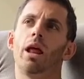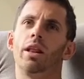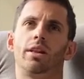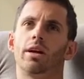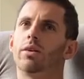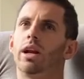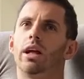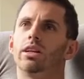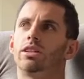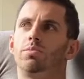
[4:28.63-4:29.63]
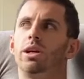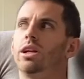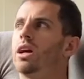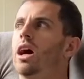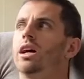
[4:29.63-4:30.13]
In theory, like the
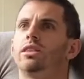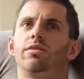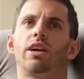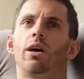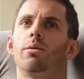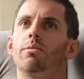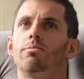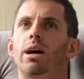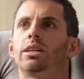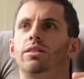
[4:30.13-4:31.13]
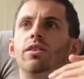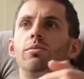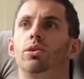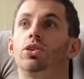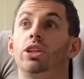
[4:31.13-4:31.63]
speed guys have now been massively
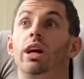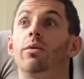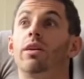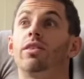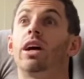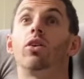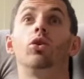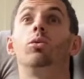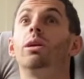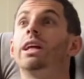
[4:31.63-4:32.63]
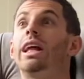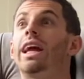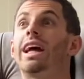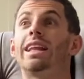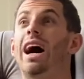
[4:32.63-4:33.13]
pushed to get ready for now. Normally they
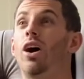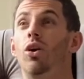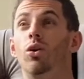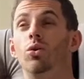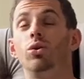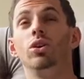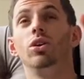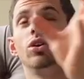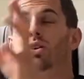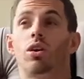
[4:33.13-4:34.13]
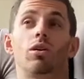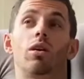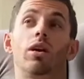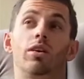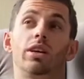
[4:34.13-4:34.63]
get that whole
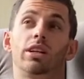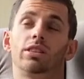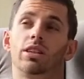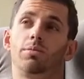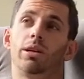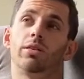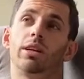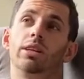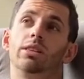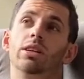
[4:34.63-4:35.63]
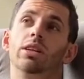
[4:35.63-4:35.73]
Colorado sure. Nikiska period.